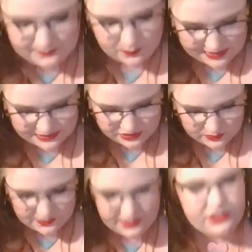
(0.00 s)
Wait, do
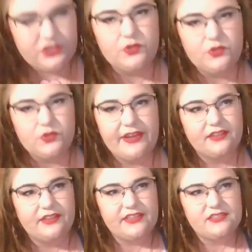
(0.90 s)
you want to do like
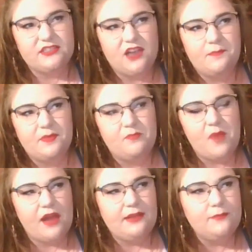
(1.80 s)
top and
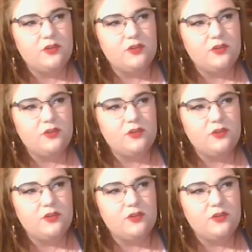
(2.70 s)
bottom,